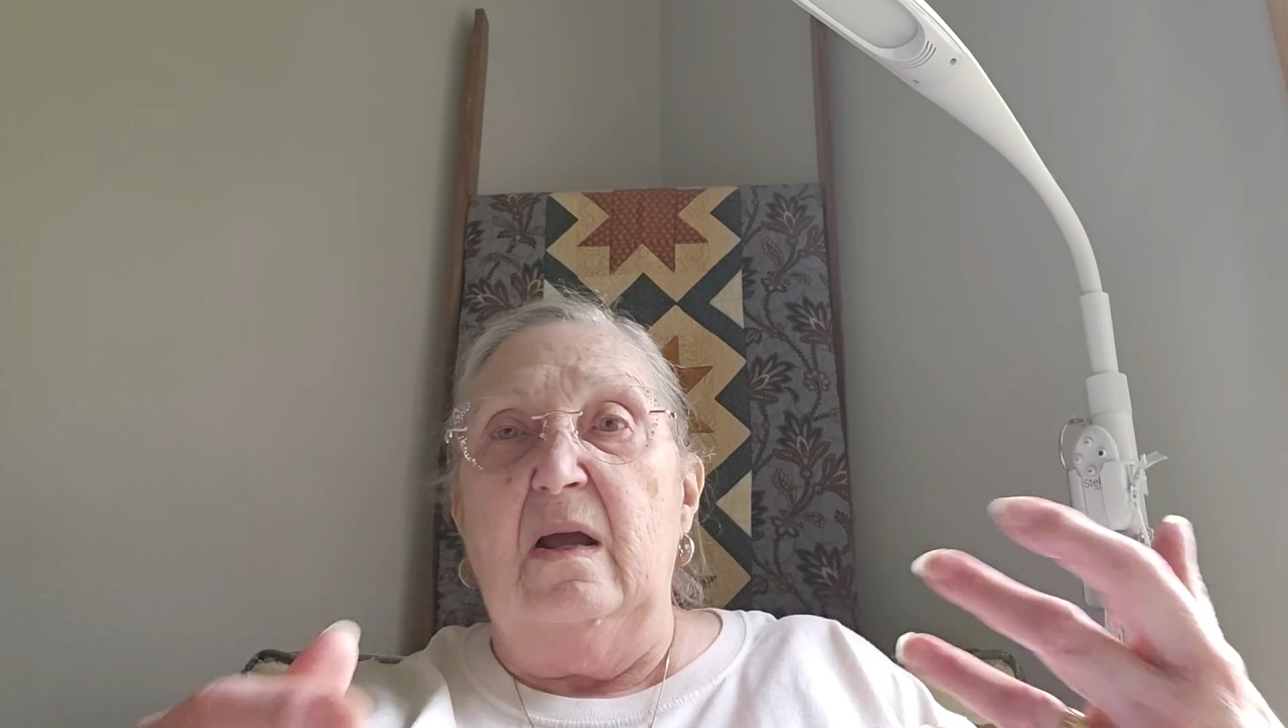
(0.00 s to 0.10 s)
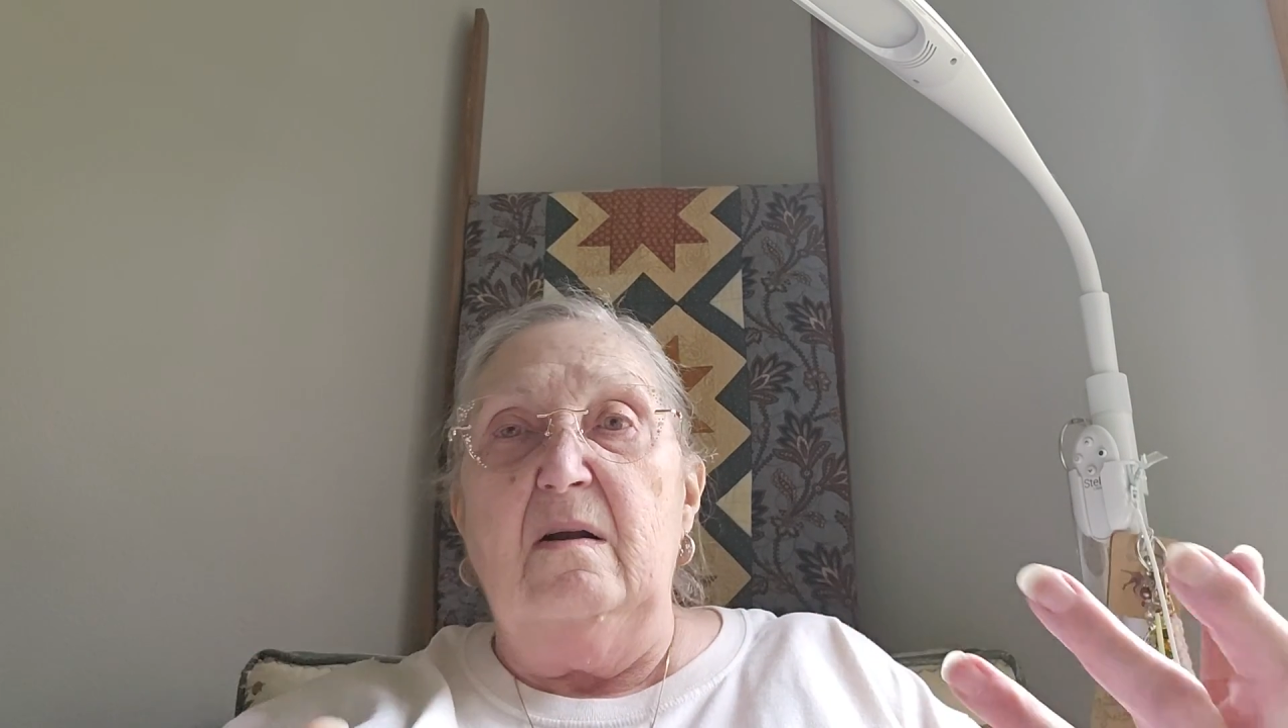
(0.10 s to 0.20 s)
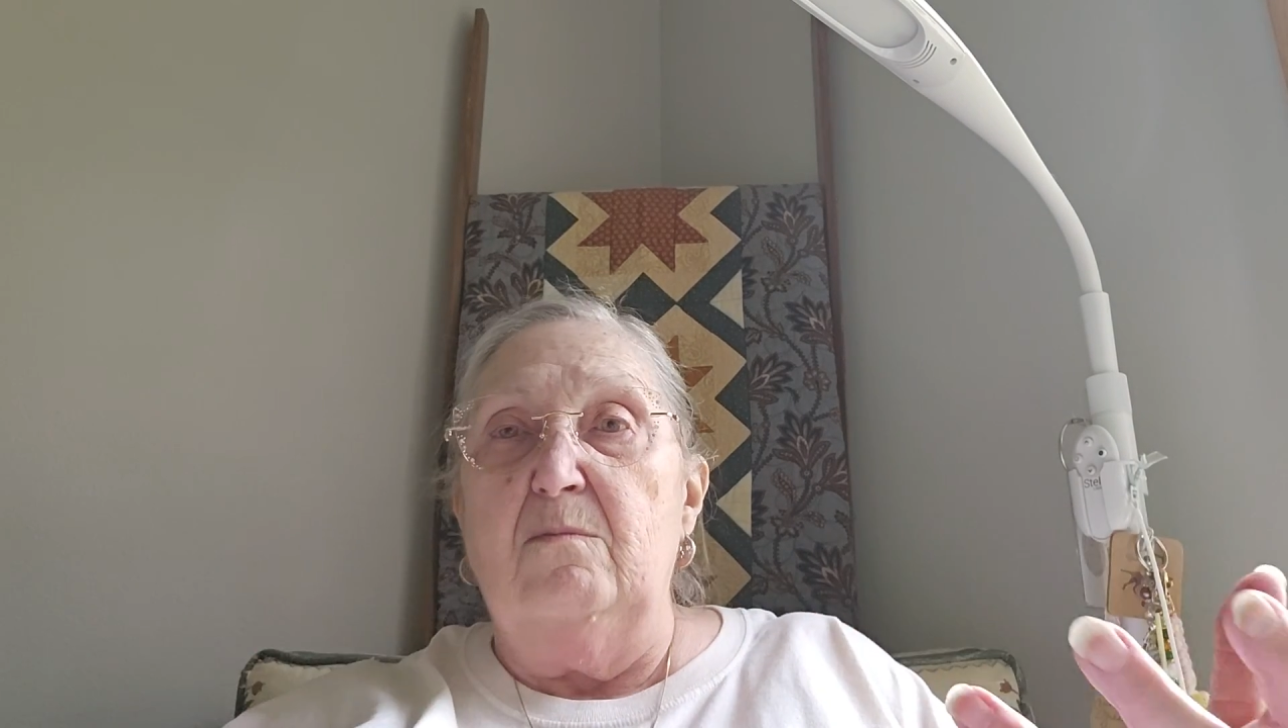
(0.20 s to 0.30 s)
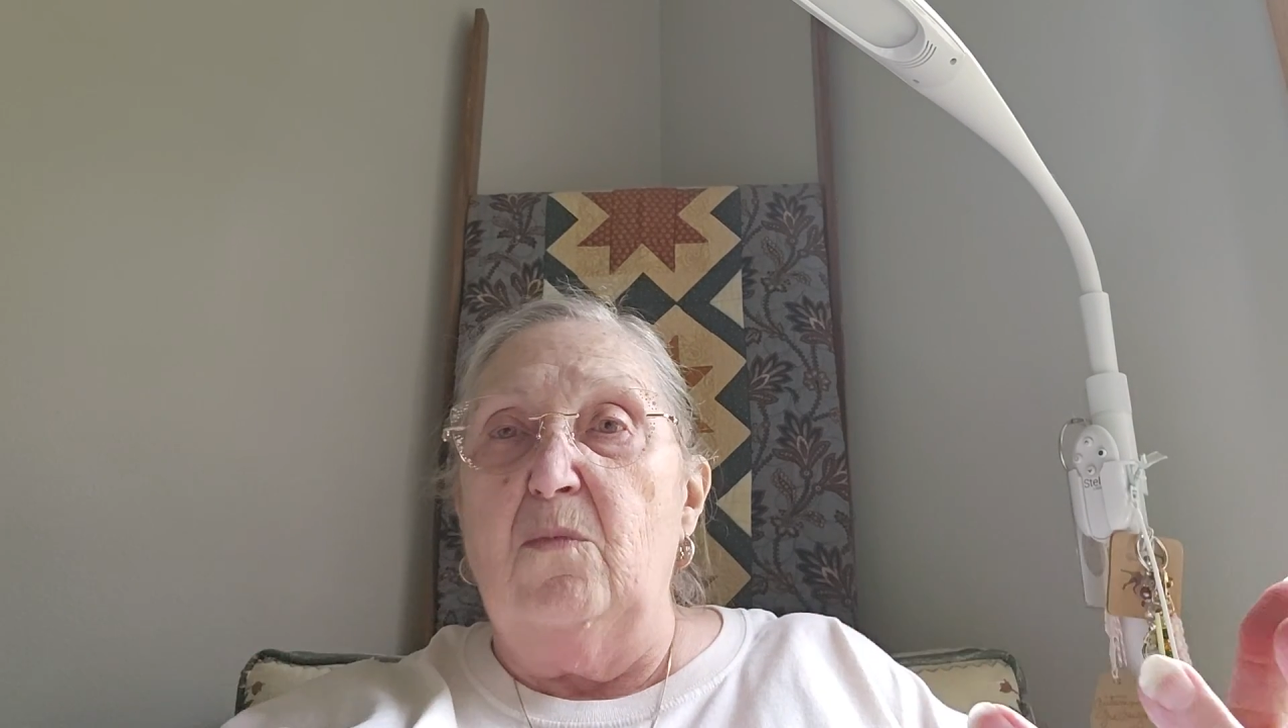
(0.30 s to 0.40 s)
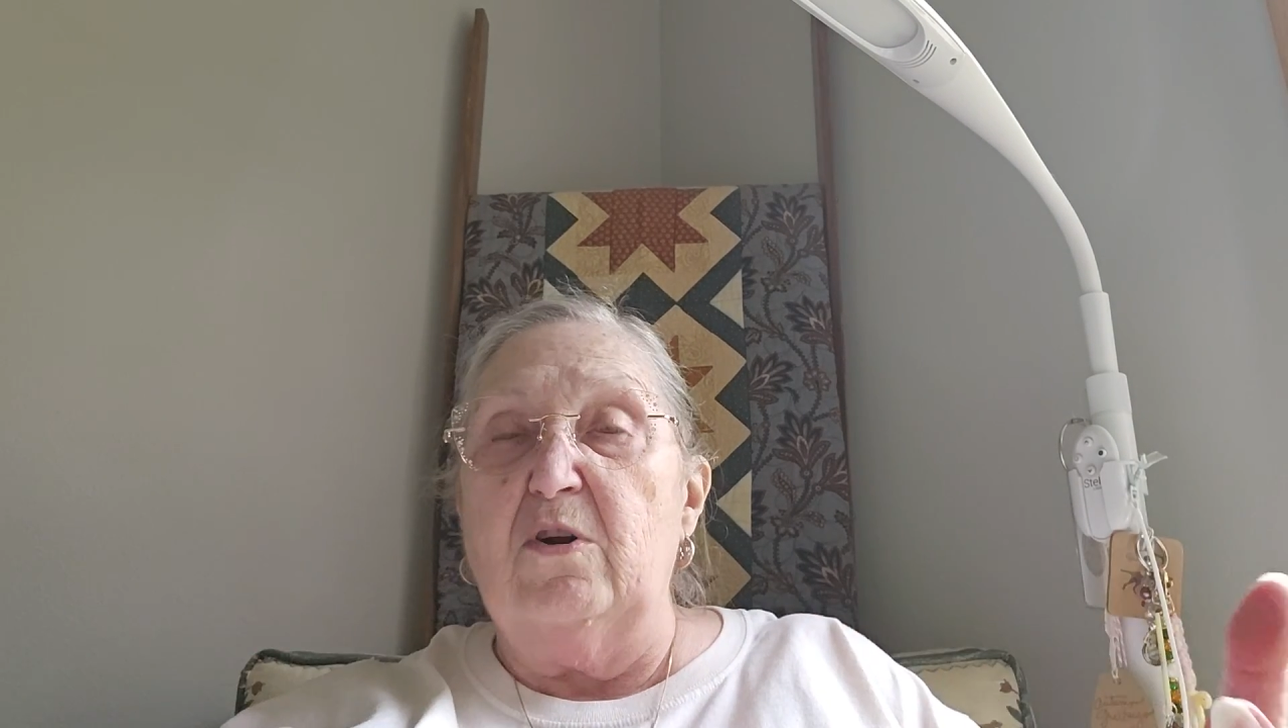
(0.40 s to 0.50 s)

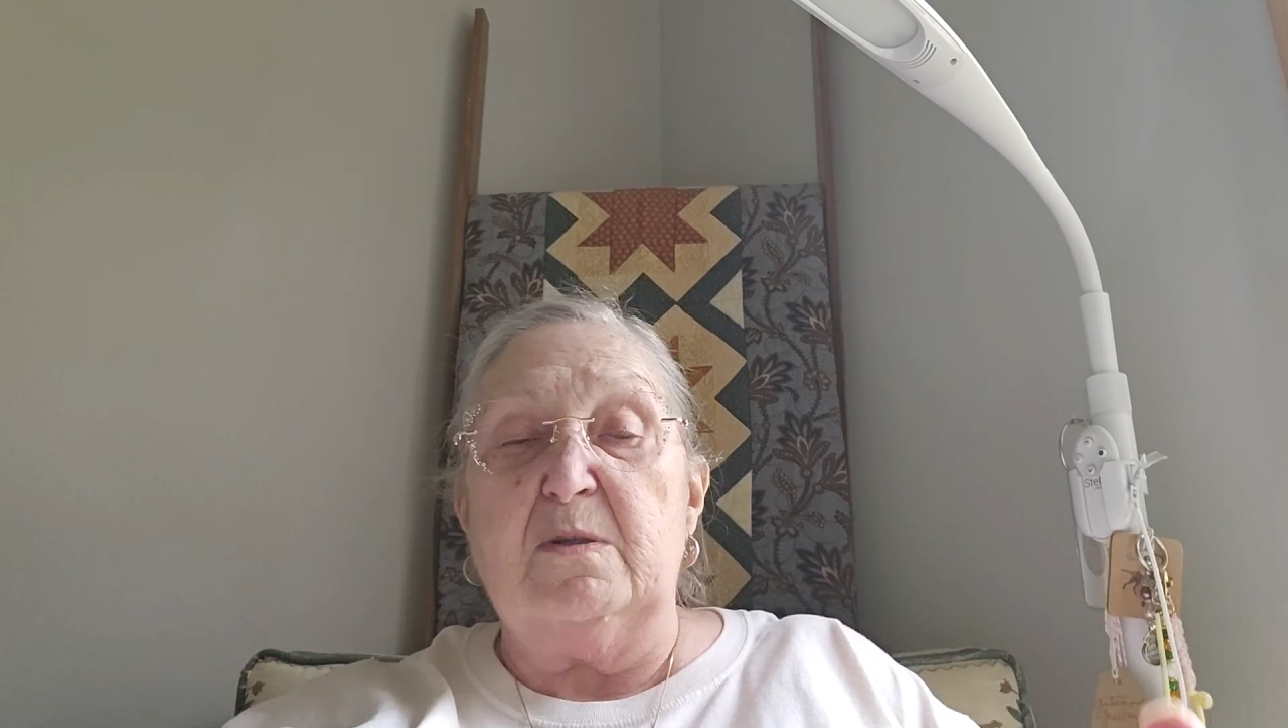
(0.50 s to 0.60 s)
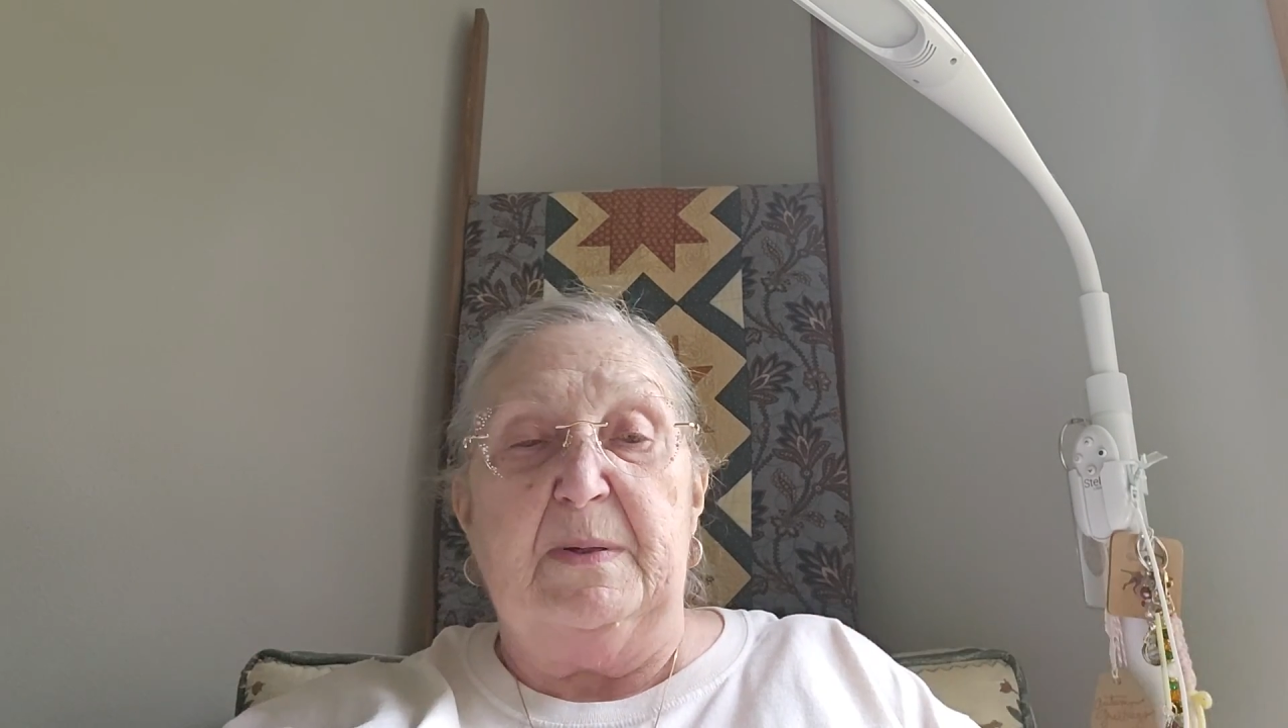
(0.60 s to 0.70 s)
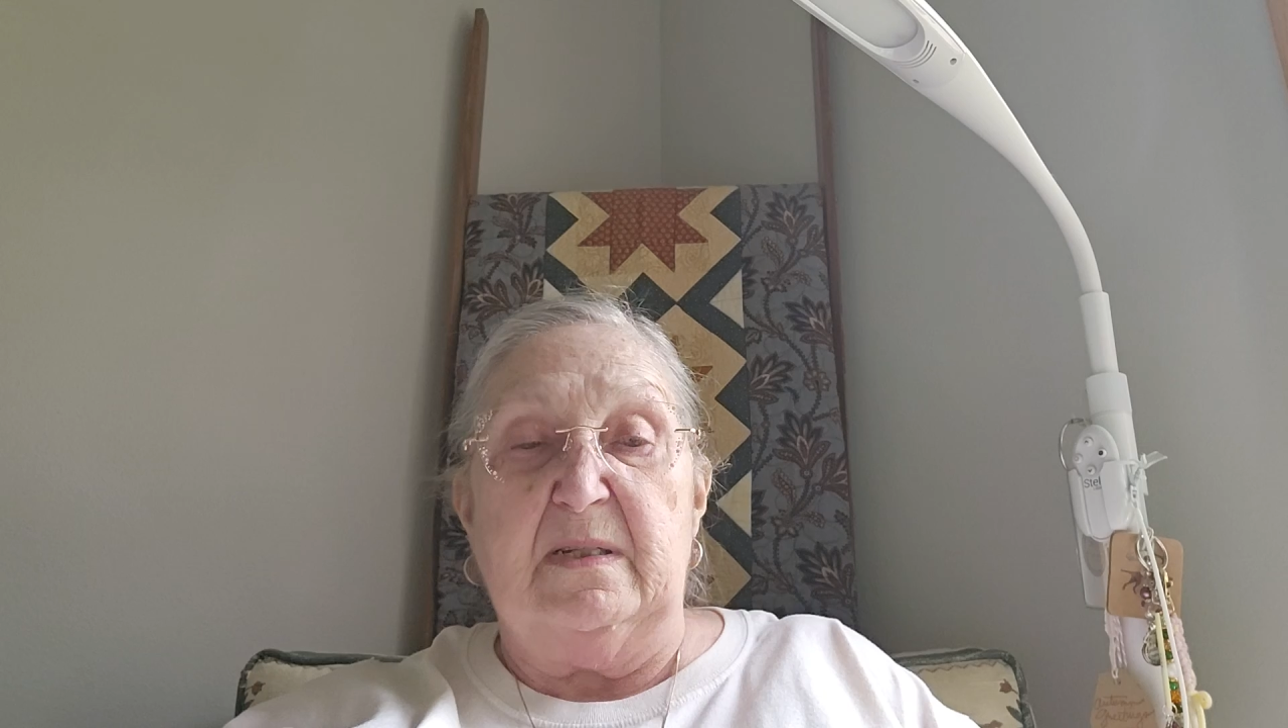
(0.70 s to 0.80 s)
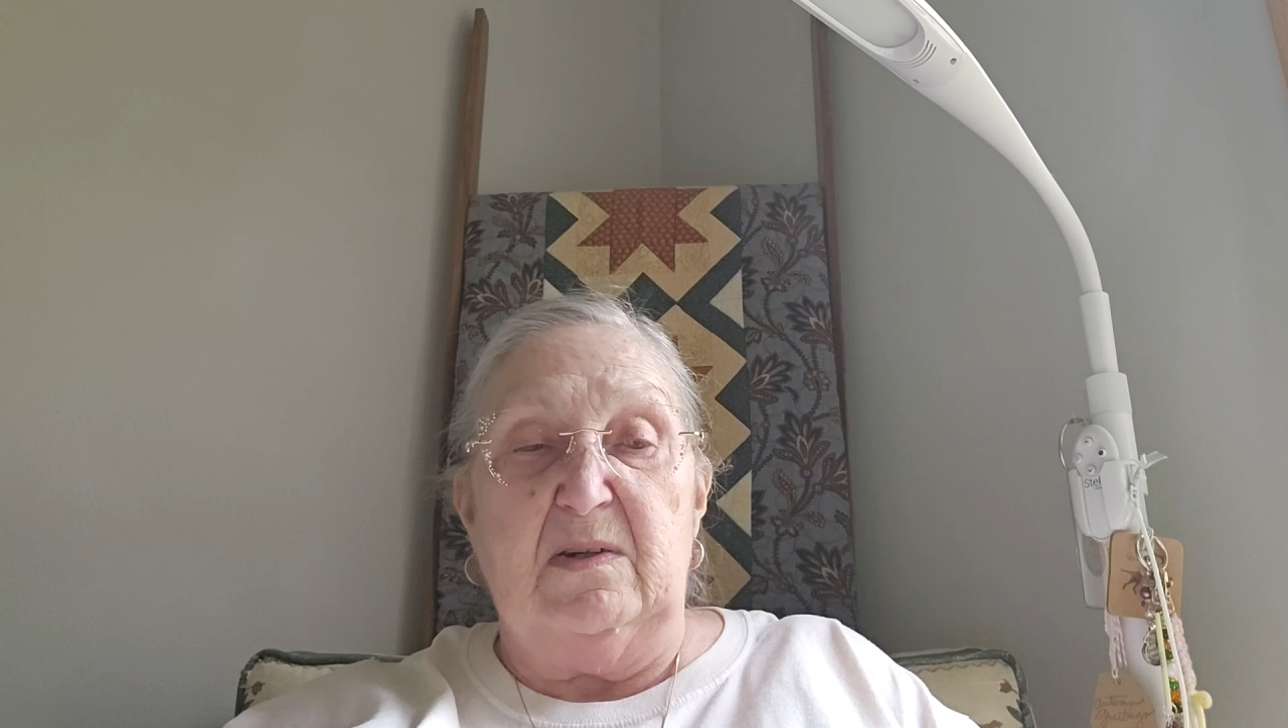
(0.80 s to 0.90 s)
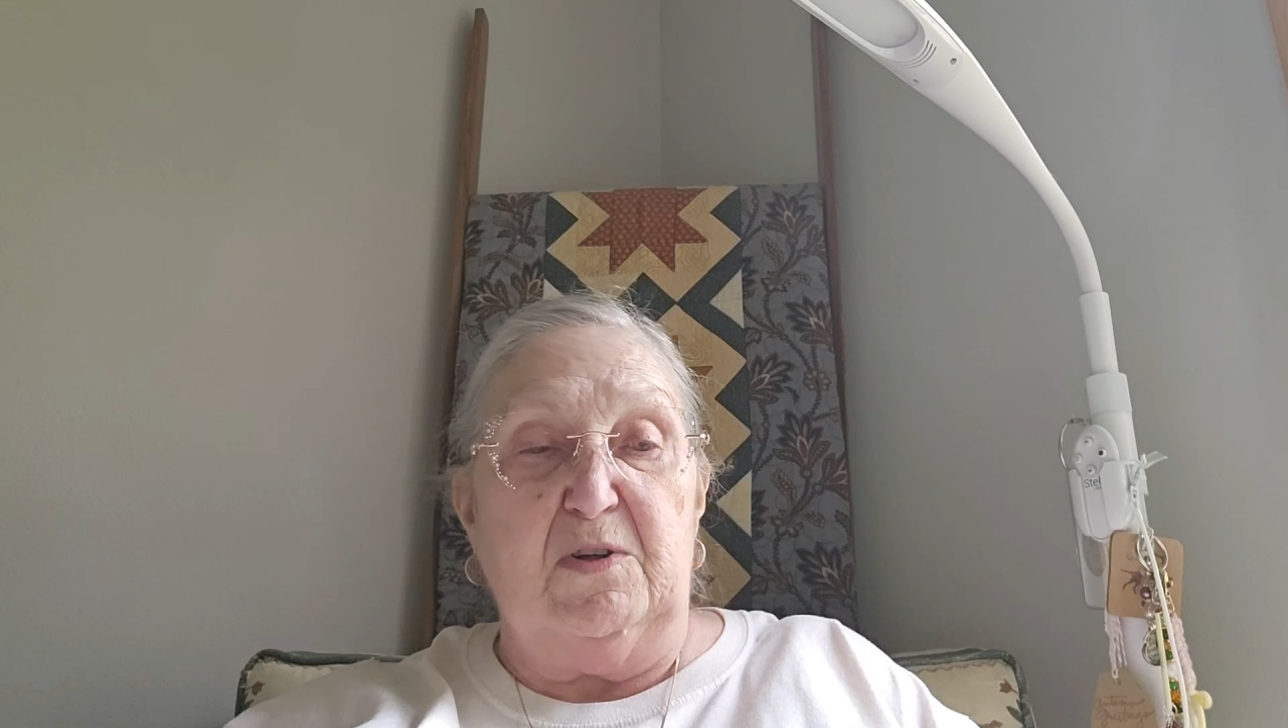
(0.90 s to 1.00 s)
more expensive